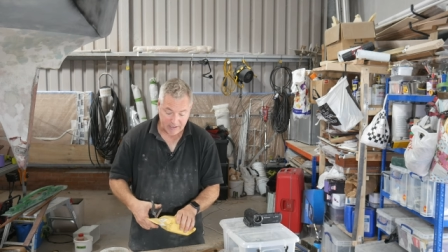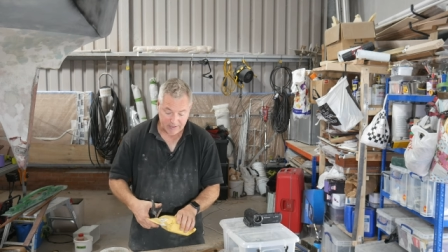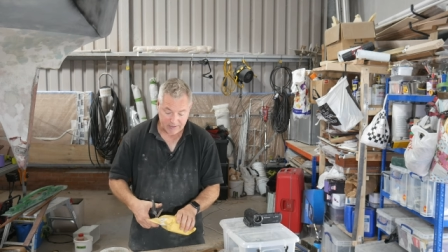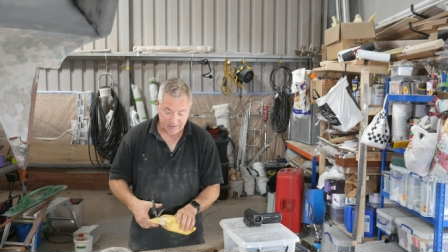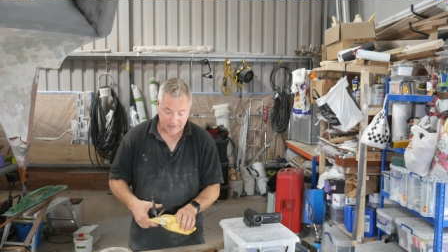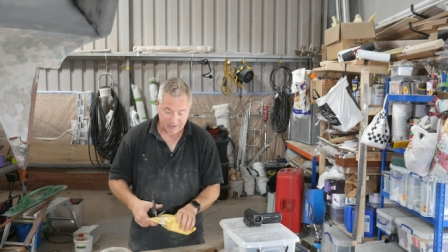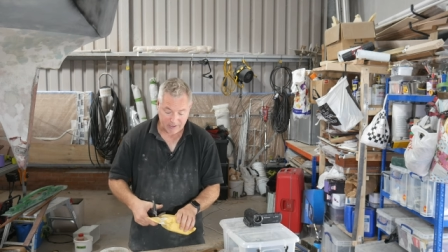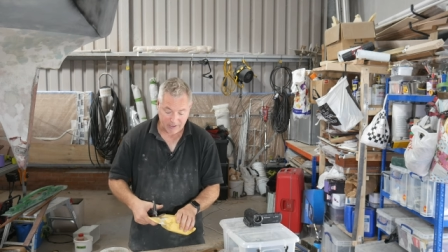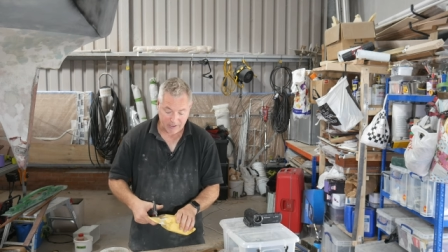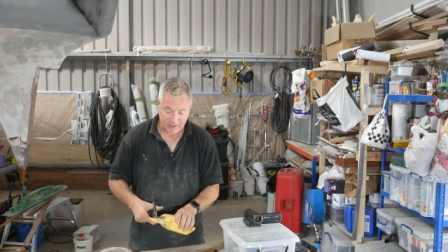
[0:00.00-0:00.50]

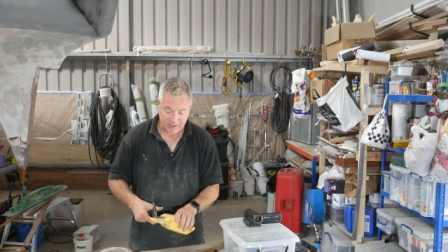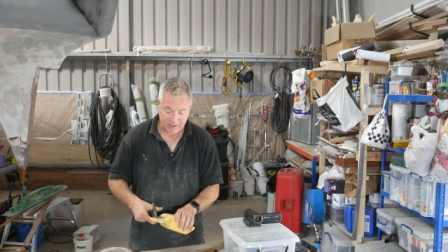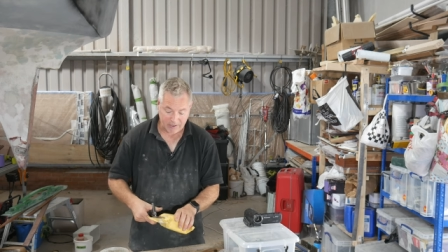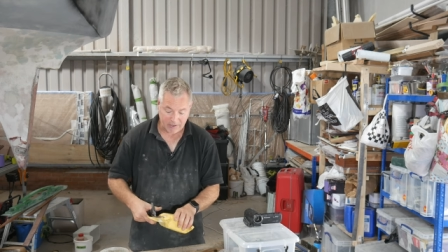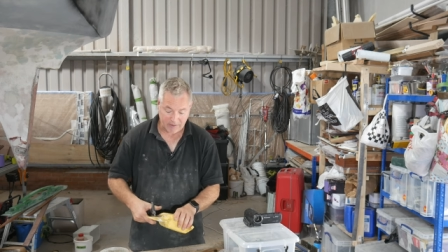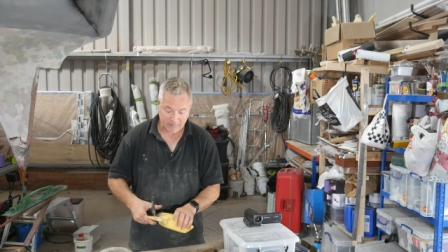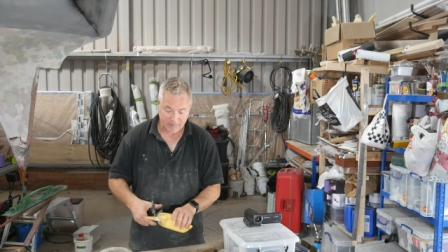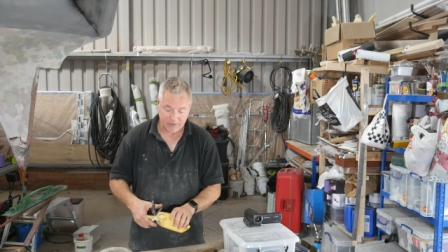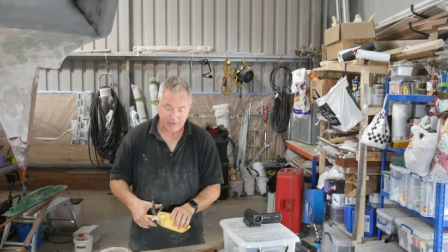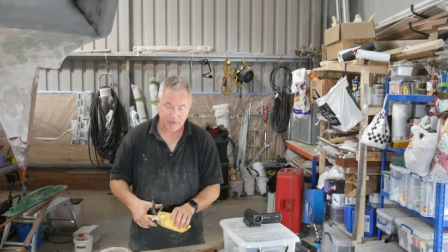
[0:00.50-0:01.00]
So
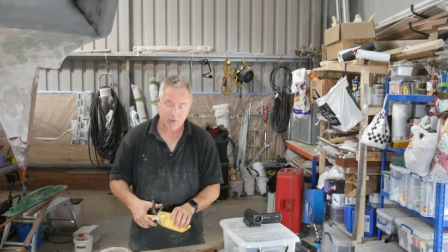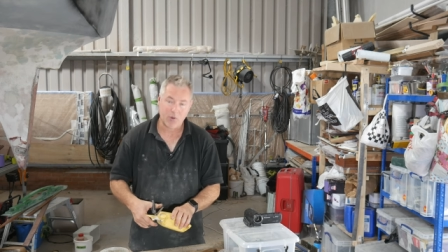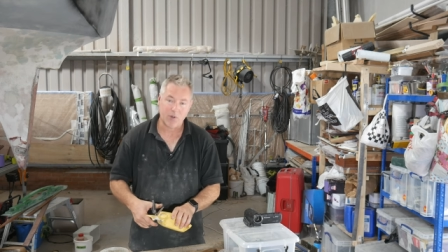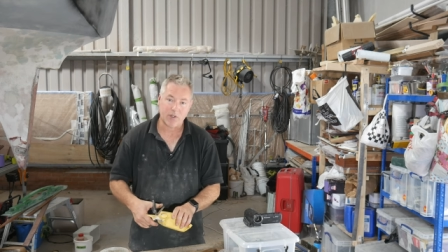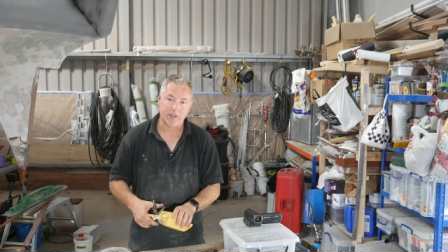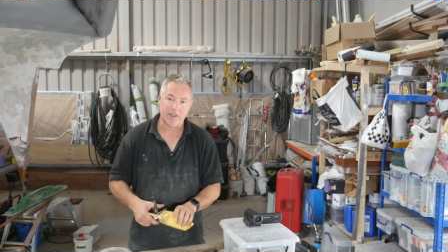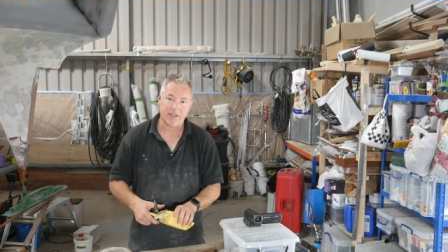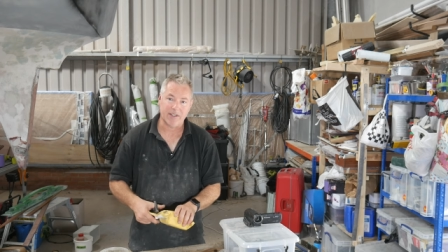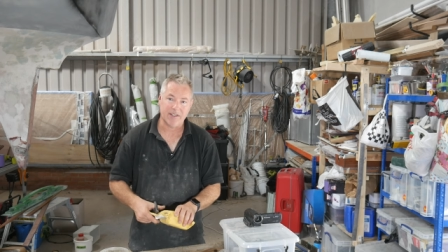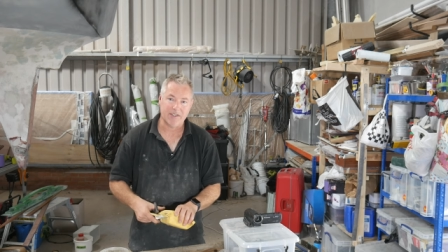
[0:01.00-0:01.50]
I've just
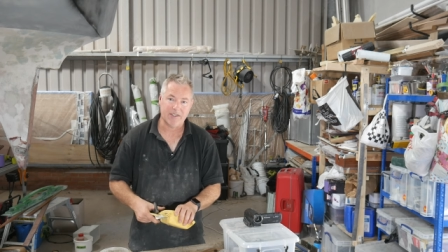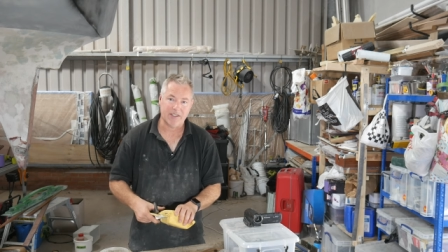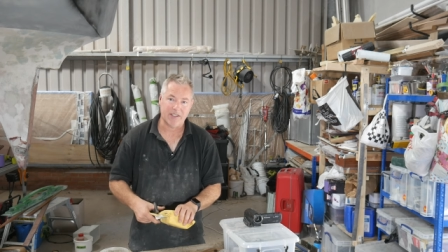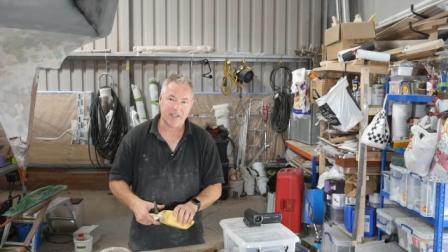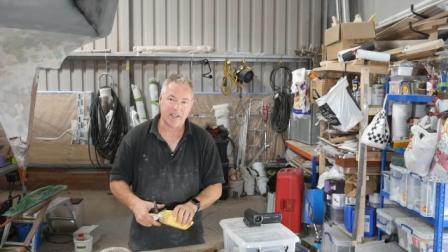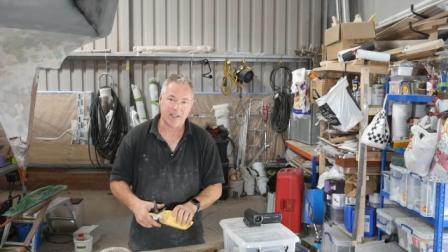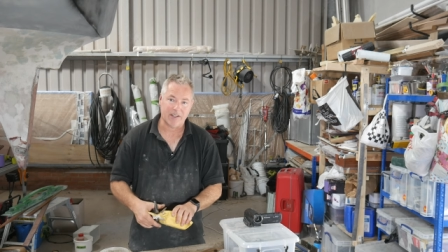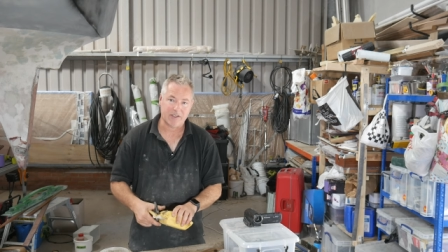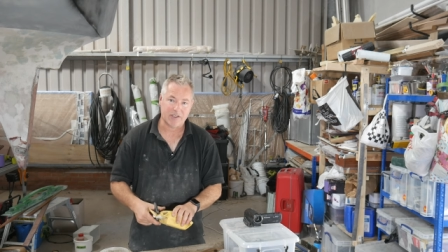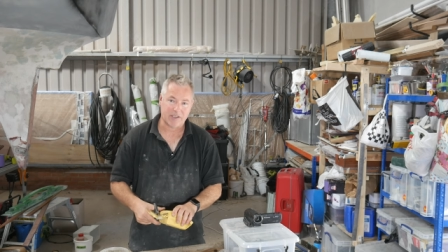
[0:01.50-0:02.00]
ordered this in
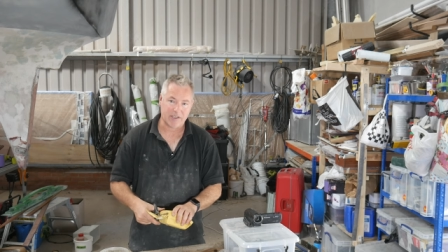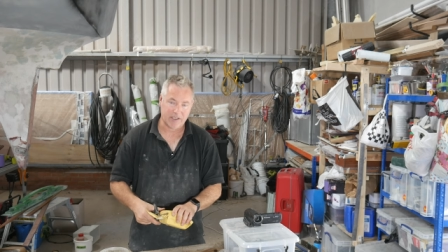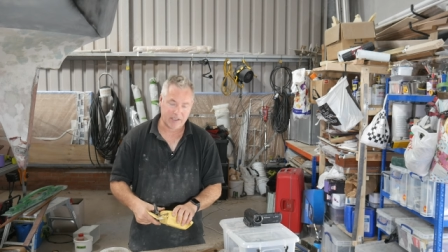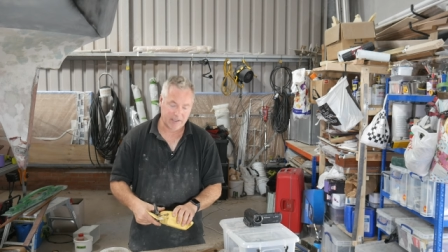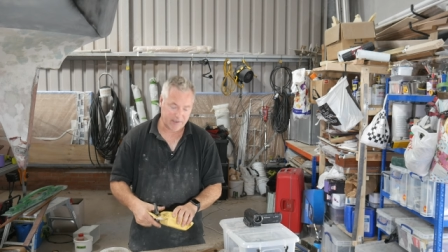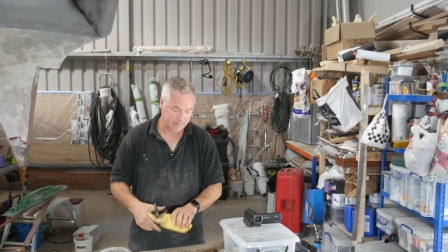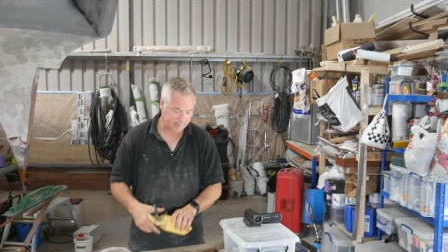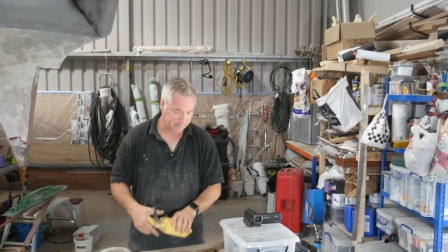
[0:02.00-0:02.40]
actually.